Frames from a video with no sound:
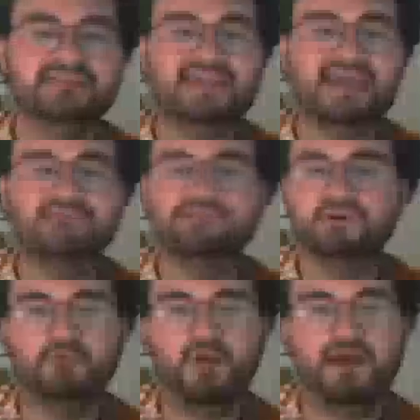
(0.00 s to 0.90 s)
after a
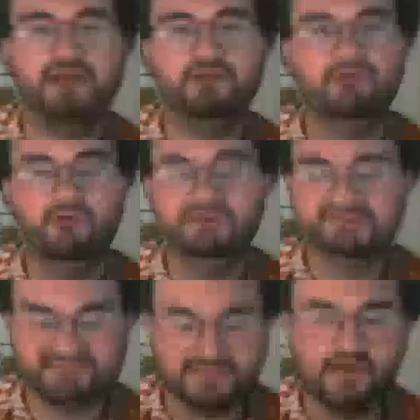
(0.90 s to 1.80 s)
while, once the
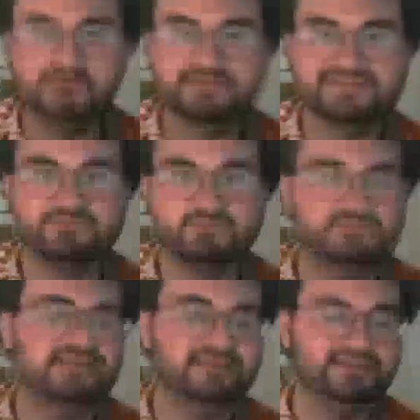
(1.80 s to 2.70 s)
colonies were
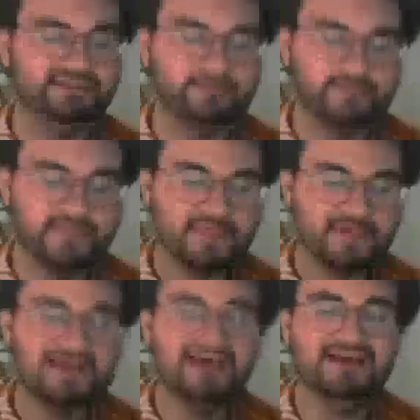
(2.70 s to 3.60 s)
really
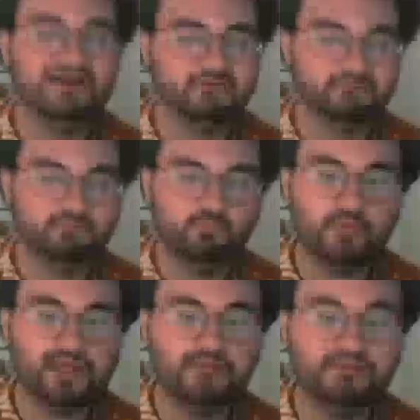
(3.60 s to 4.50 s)

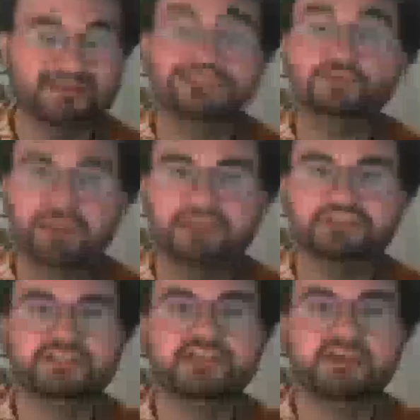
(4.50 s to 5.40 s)
well
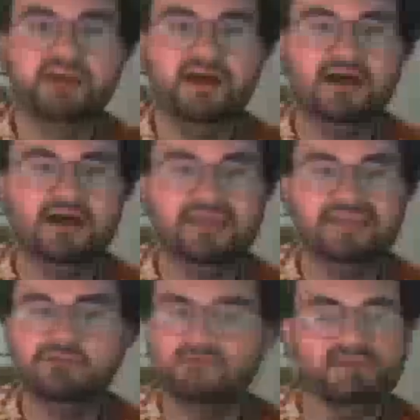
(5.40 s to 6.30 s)
entrenched, it
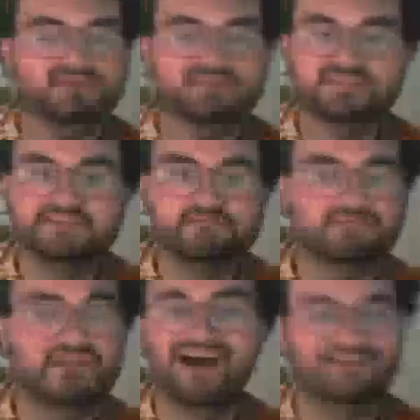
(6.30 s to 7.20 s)
was
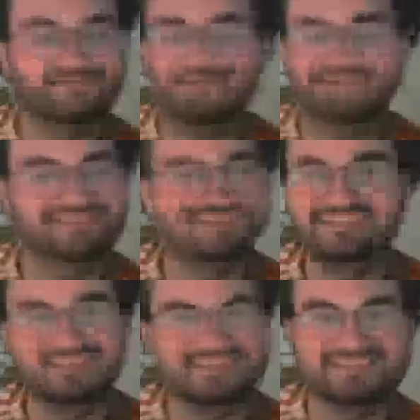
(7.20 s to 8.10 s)
not friendly
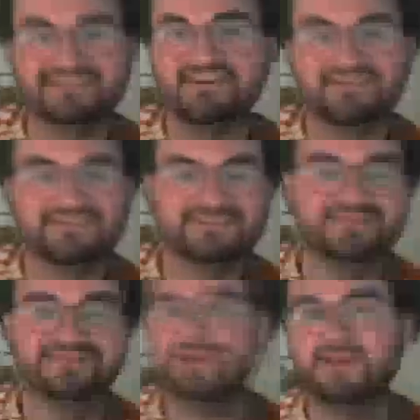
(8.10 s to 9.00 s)
like this at all. This gives a
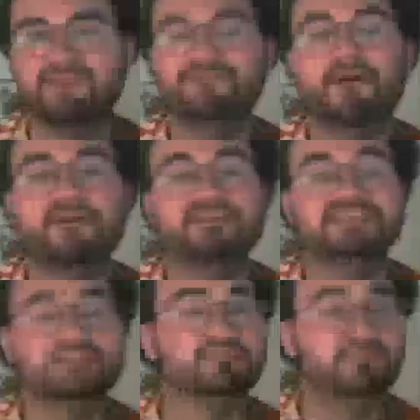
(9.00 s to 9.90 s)
very false
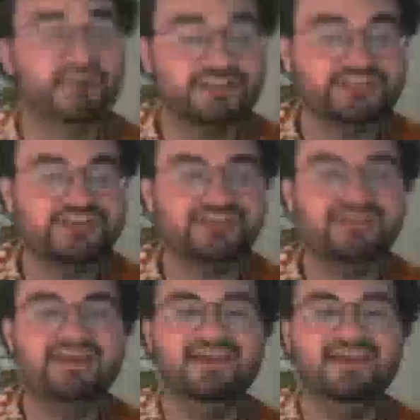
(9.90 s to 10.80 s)
impression
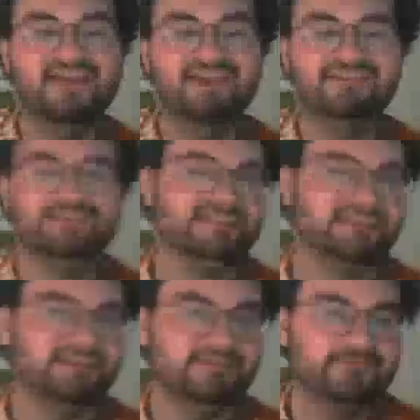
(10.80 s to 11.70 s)
that the